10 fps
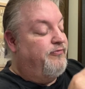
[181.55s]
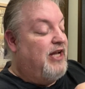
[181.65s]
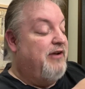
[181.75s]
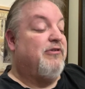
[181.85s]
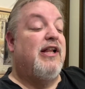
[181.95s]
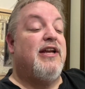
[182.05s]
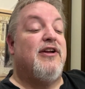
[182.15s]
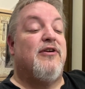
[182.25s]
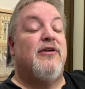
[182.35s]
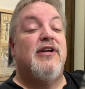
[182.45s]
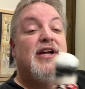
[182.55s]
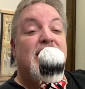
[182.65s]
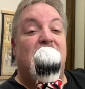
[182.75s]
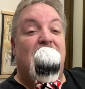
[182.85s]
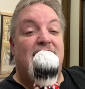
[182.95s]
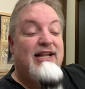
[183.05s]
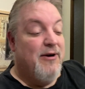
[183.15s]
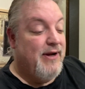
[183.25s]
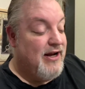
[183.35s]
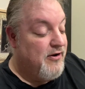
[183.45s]
I really do. All right,
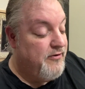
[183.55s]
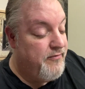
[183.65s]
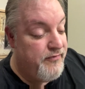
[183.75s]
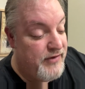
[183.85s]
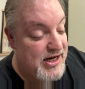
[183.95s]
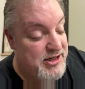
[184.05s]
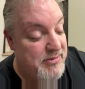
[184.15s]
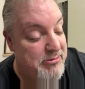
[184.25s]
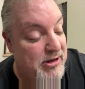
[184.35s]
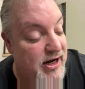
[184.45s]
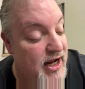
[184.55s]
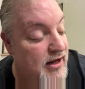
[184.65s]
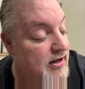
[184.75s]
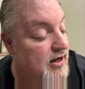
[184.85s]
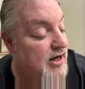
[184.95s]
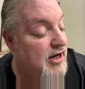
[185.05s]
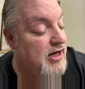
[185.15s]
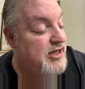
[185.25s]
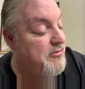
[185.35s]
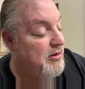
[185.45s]
there we go. That should be plenty.
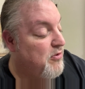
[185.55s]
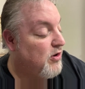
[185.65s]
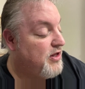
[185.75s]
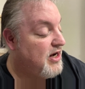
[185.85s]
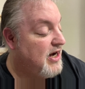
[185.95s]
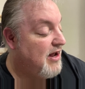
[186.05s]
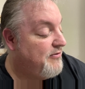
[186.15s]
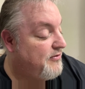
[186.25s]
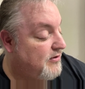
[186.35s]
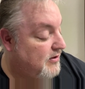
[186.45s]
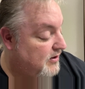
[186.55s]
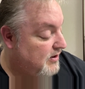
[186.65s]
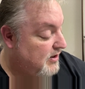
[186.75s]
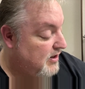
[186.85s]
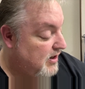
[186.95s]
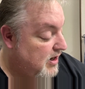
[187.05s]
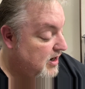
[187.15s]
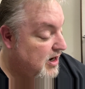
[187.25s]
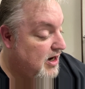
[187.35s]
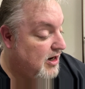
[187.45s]
Should be more than enough.
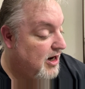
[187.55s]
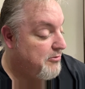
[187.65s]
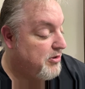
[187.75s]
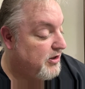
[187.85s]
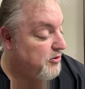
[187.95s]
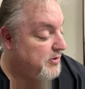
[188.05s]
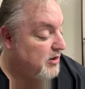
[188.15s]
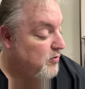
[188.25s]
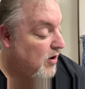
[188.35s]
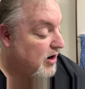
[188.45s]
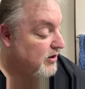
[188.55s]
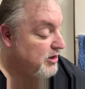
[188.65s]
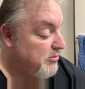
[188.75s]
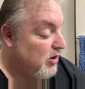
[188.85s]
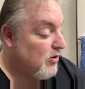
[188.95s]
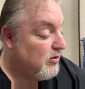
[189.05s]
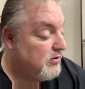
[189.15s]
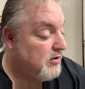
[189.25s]
All right, put a little bit of water in the bowl.